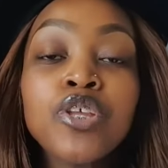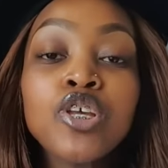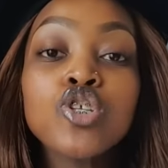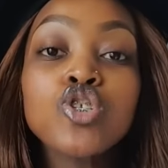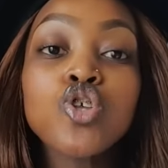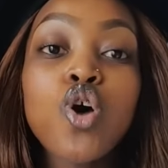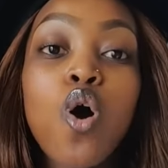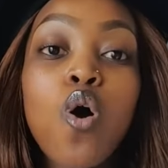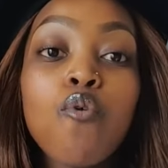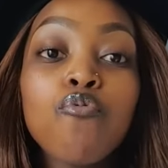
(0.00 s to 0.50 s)

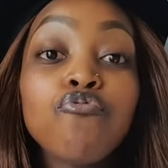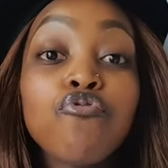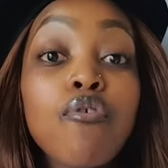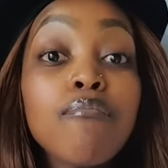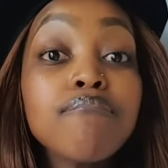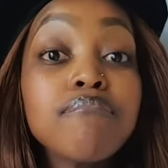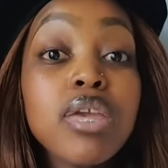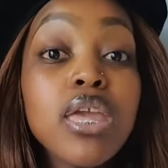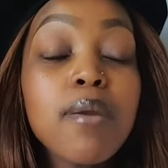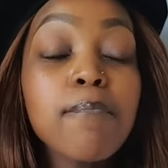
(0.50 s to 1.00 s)
So for
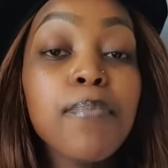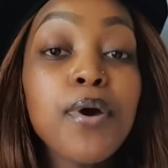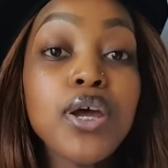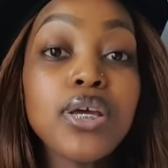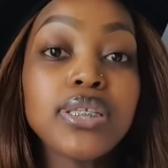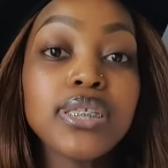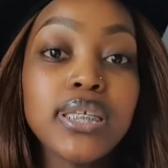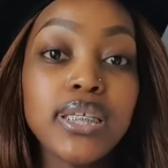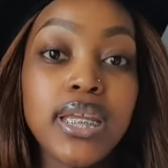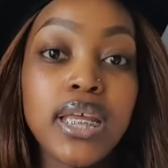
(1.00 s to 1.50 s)
me
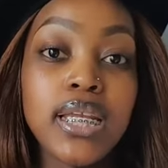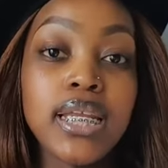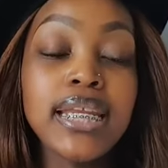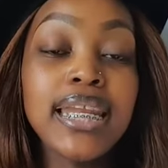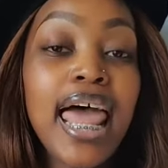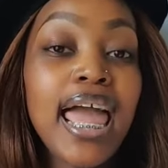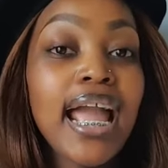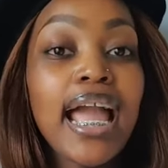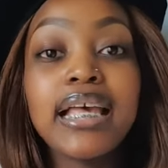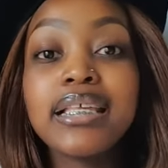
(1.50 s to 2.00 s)
personally,
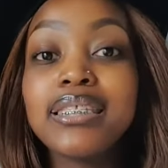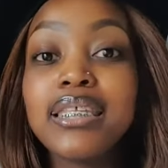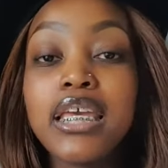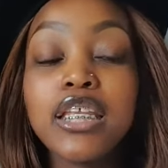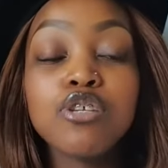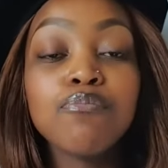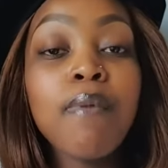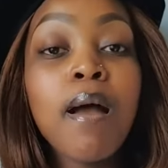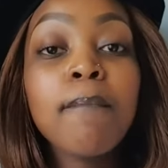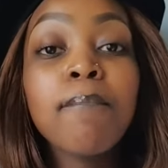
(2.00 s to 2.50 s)
like I
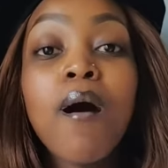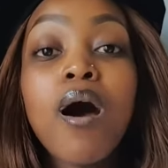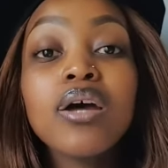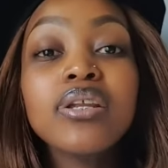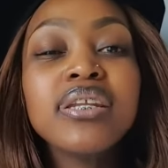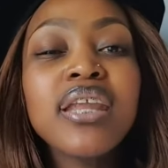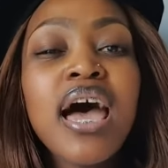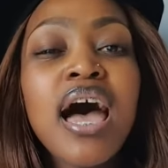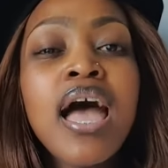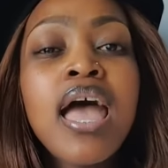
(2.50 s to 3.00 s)
said, my
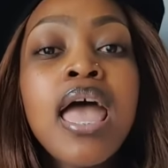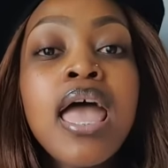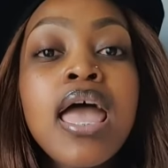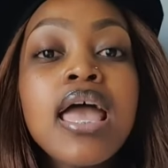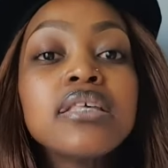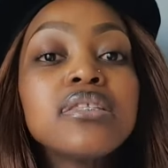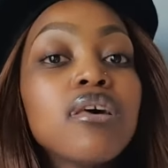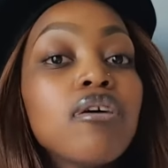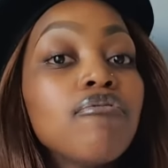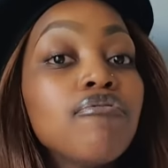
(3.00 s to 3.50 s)
partner
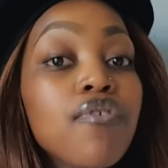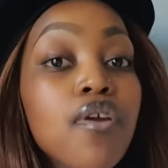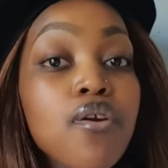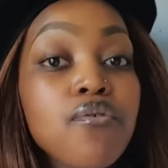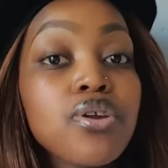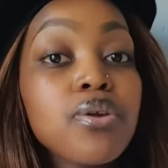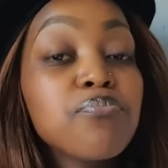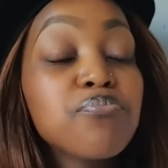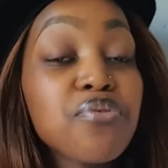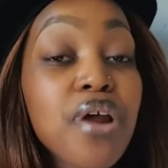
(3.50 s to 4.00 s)
is a
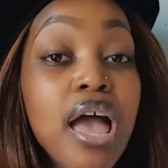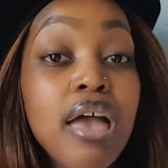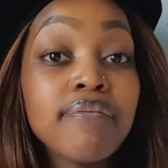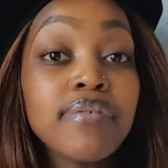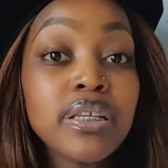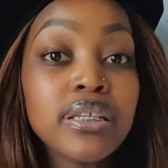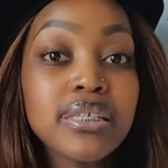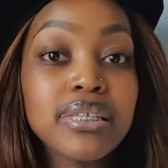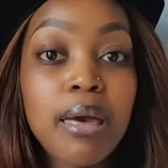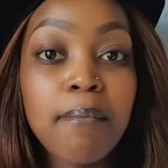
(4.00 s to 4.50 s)
very
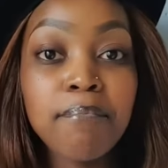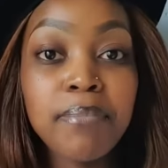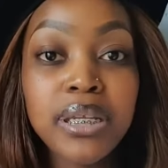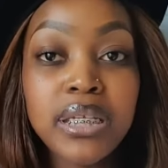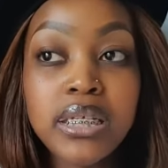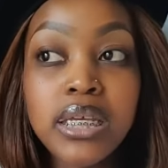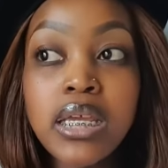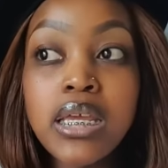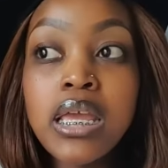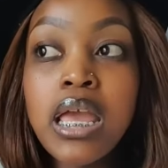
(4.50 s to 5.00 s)
private
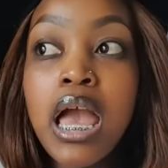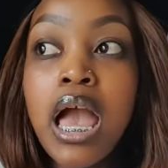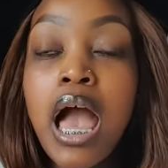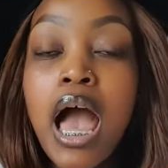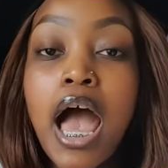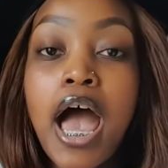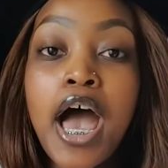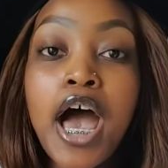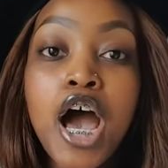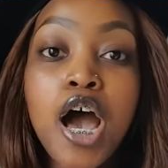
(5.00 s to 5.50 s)
somebody.
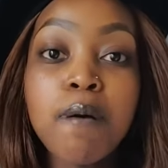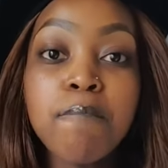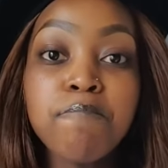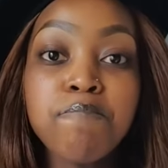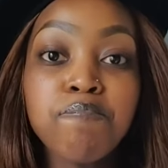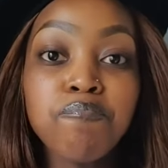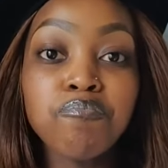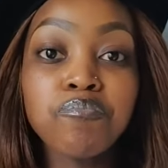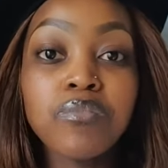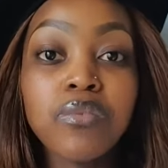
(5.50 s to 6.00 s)

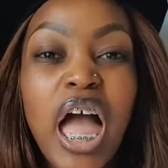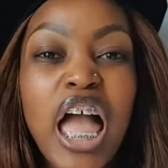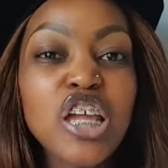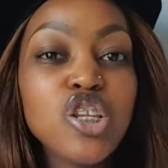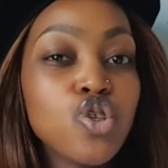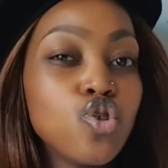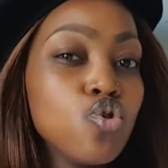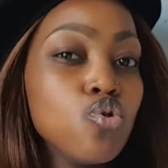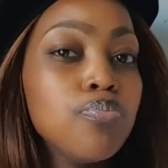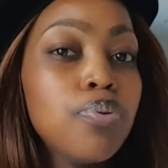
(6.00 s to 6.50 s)

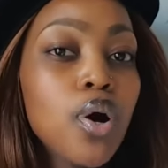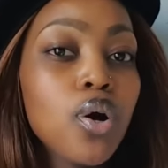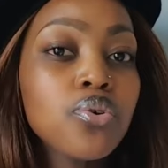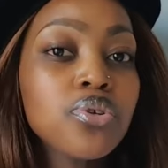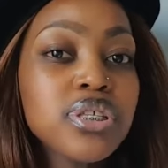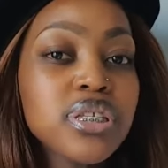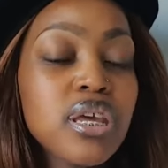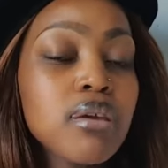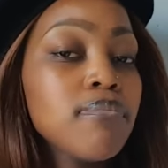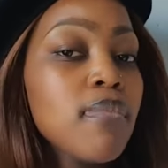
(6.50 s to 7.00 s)
I do
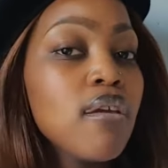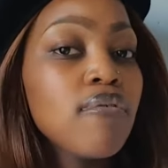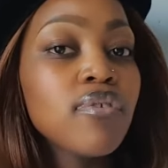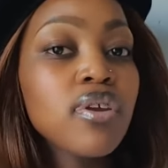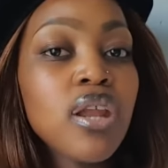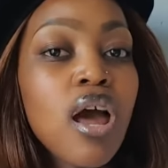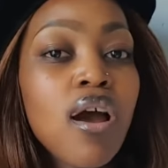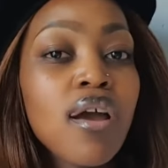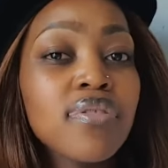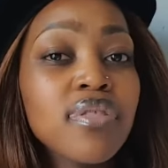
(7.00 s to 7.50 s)
post him every
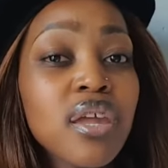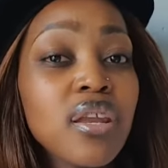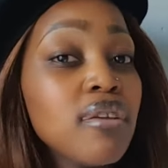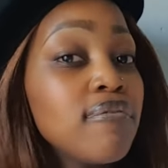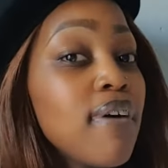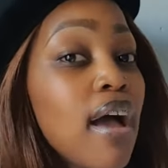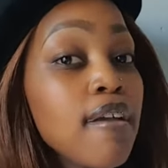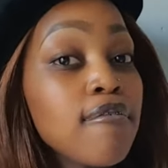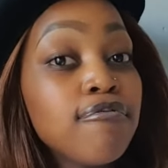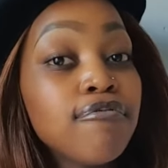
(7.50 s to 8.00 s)
now and then
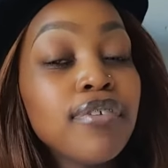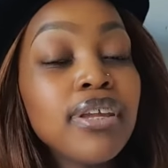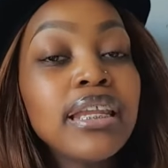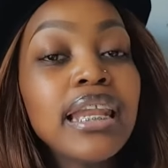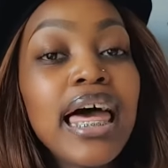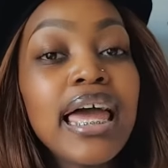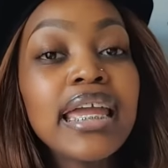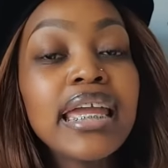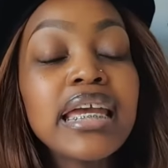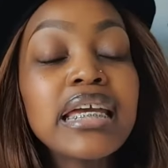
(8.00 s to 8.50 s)
if I feel
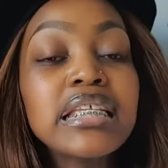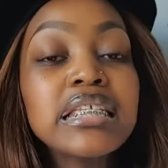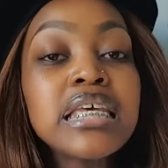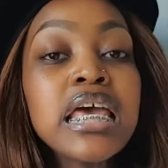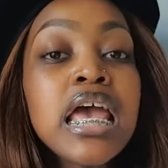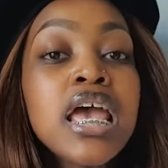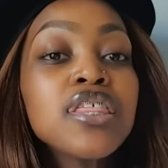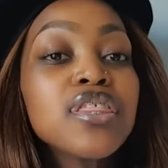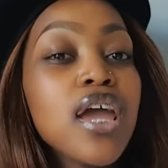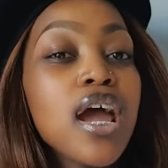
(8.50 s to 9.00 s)
like it.
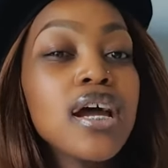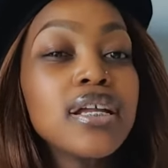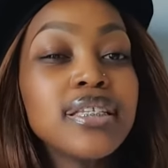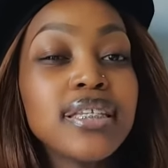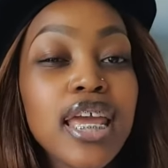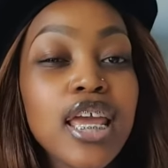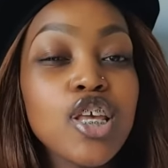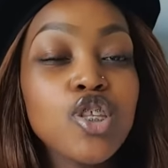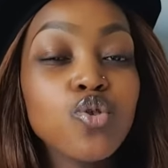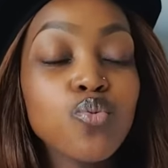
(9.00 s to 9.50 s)
There are
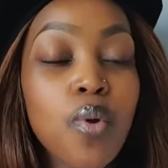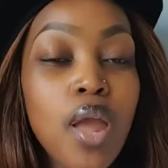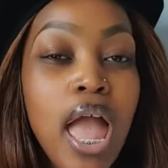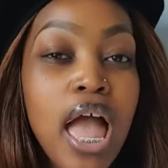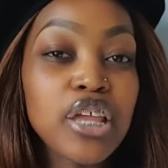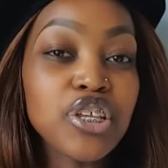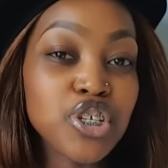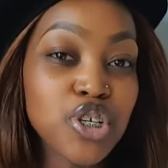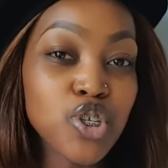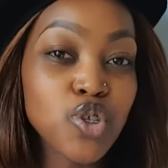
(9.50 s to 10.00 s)
days where
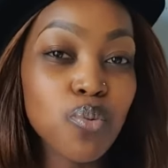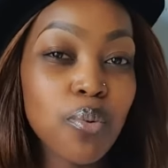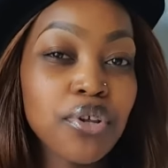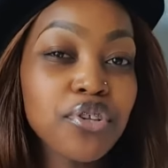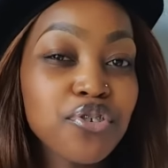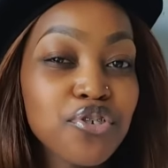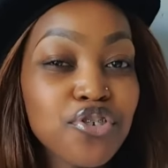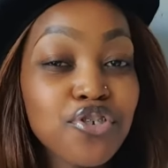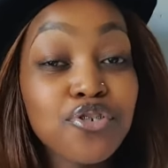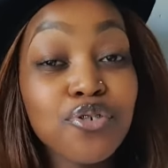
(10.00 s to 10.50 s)
I just
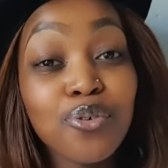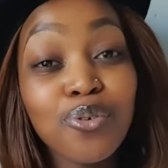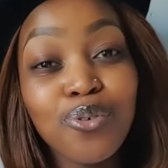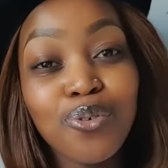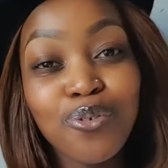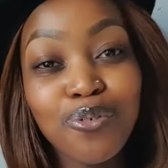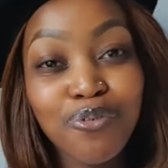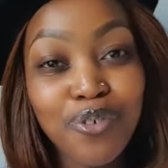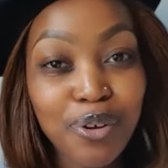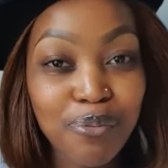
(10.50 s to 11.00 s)
want to show
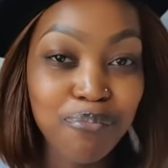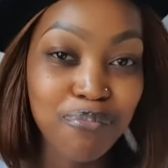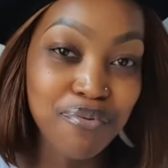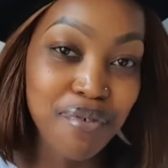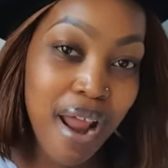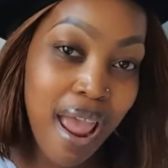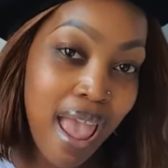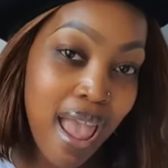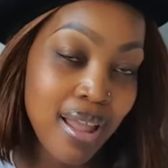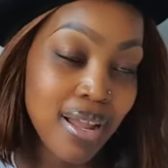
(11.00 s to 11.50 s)
off and
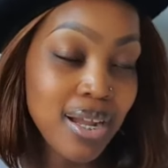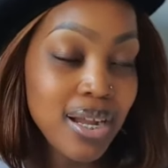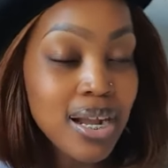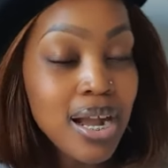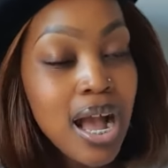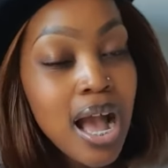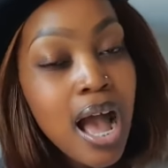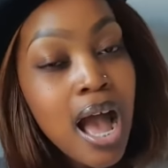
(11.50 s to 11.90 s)
brag.